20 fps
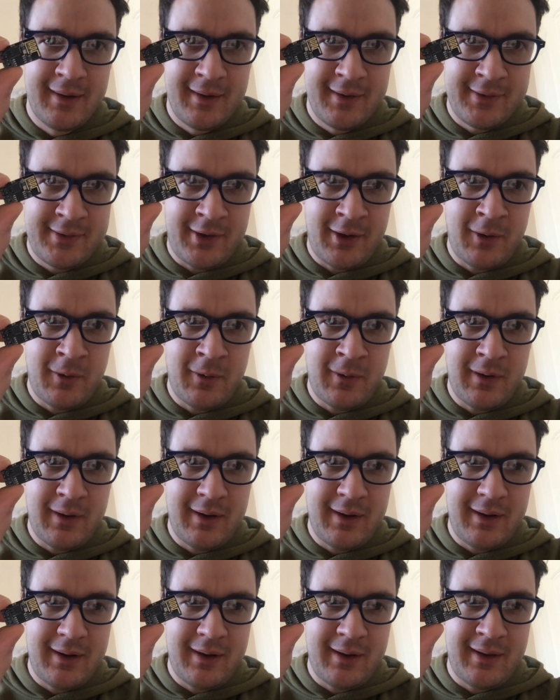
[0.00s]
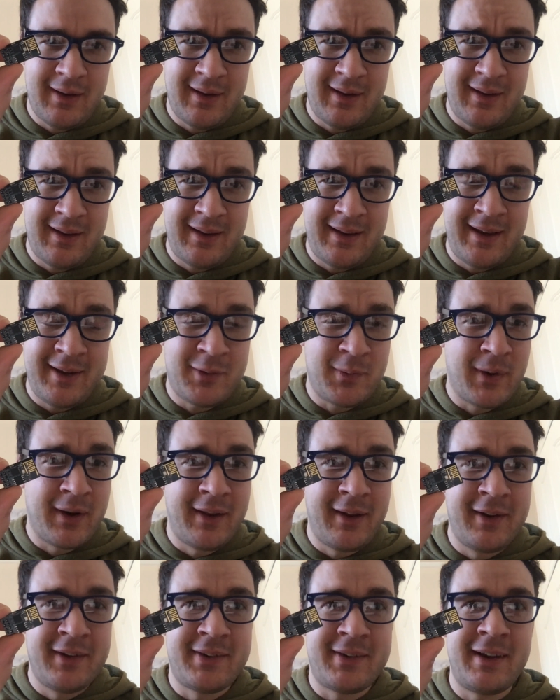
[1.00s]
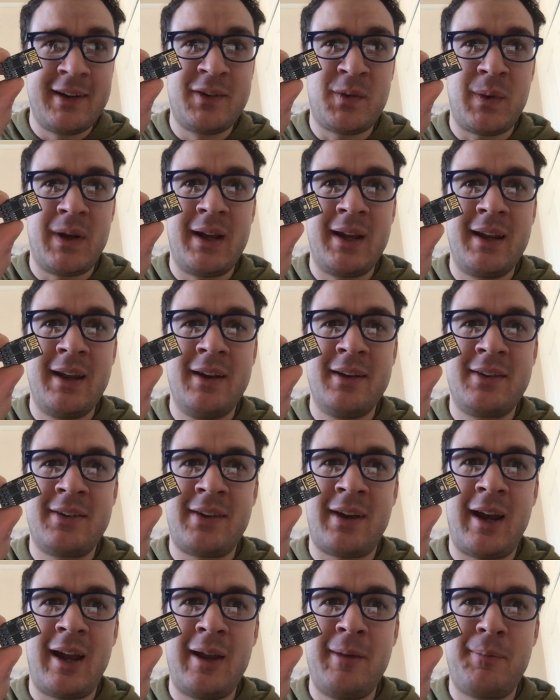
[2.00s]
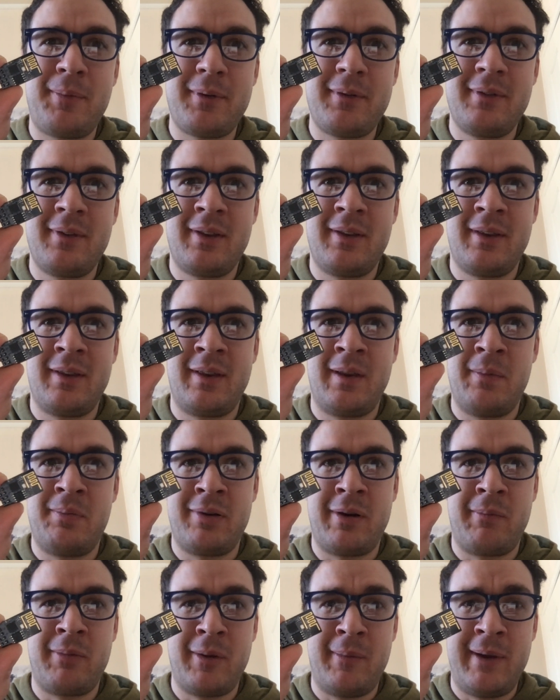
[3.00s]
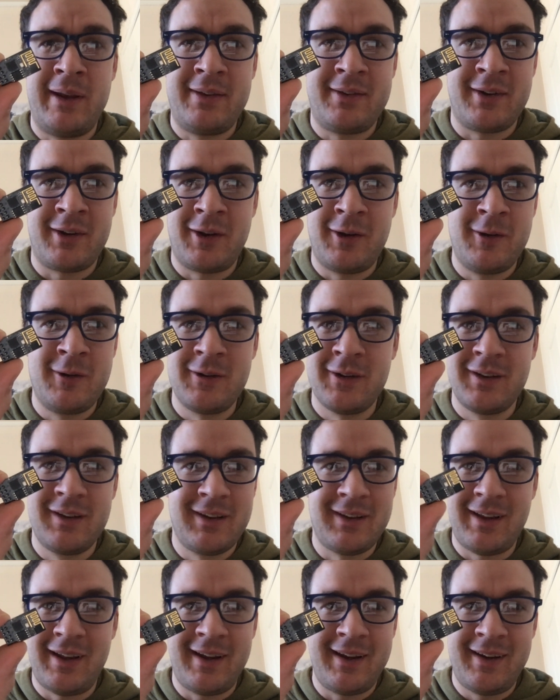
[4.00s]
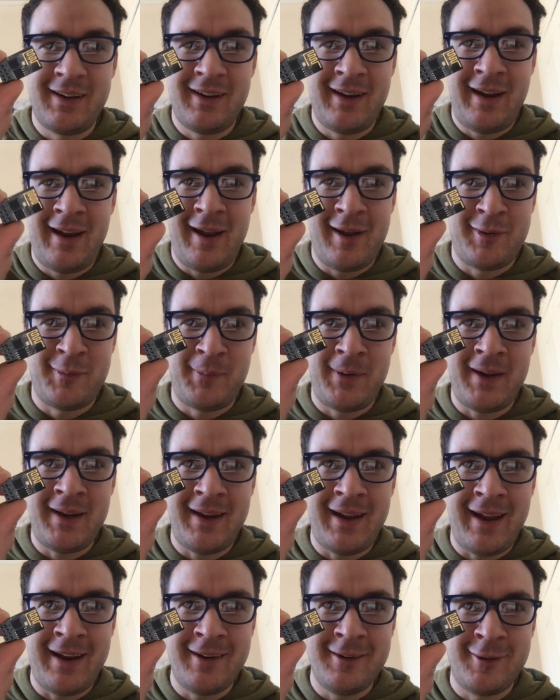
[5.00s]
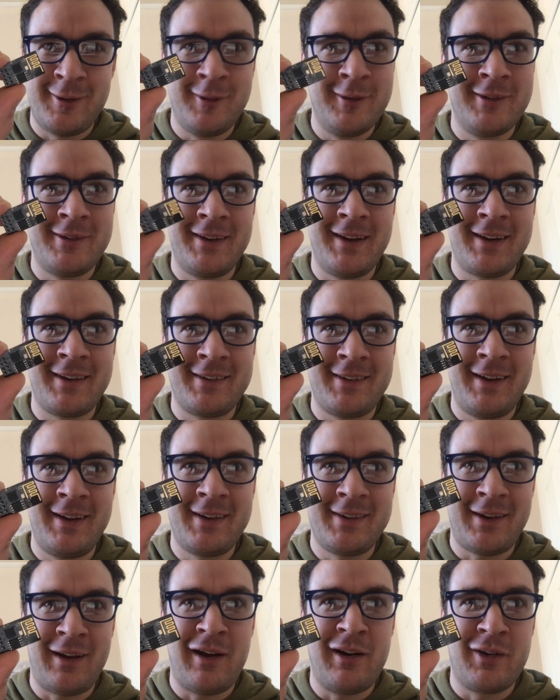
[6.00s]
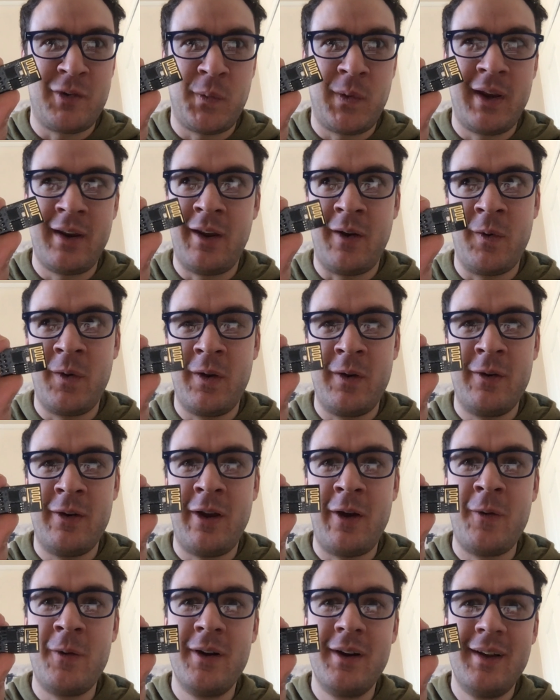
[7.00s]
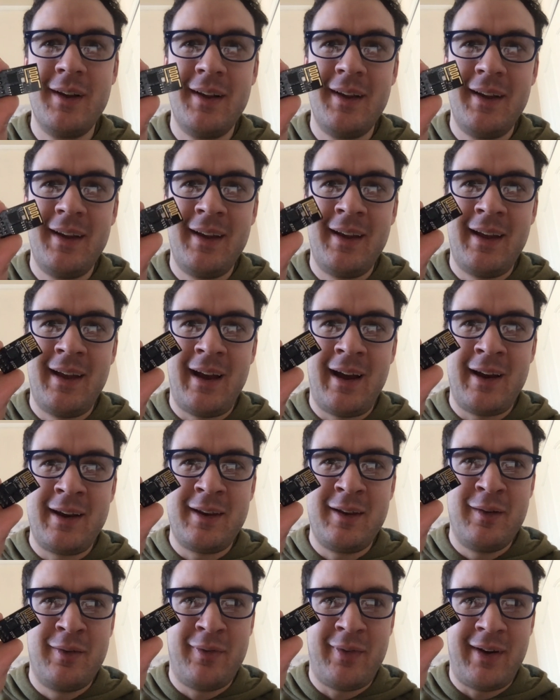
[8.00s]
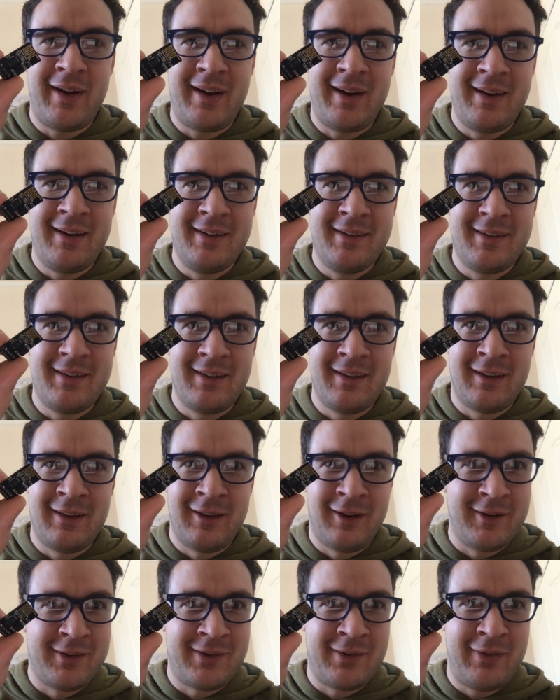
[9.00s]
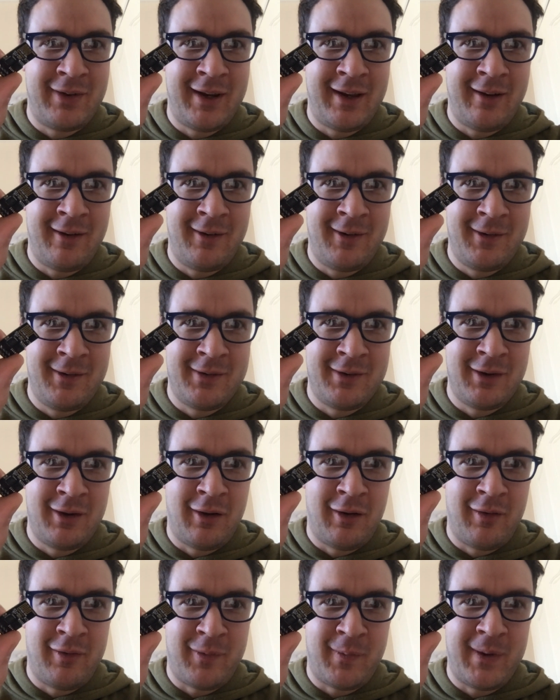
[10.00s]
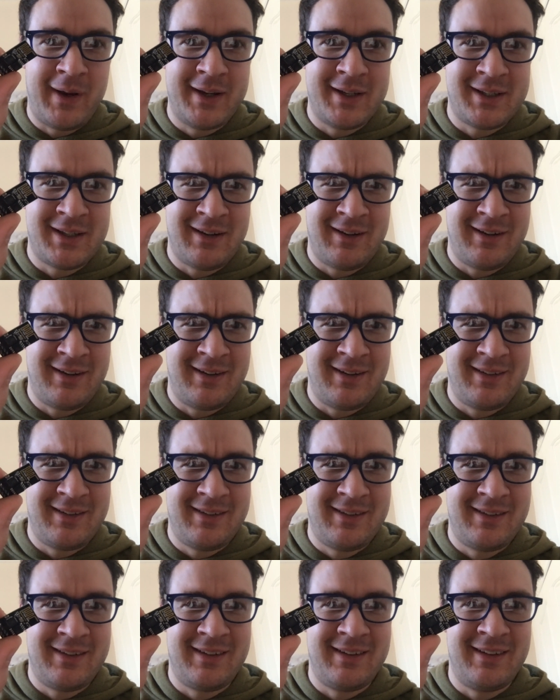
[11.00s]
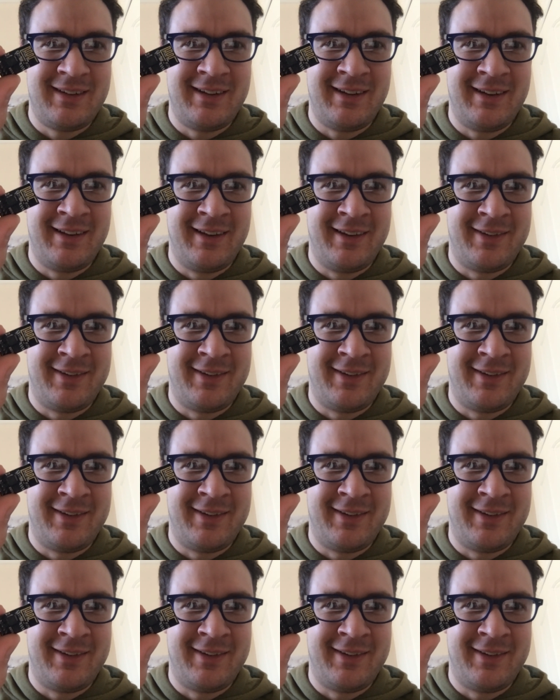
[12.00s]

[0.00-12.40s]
So it's one of those things where you type the problem into Google, like ESP8266 Arduino Uno, and you find lots of videos, none of which are the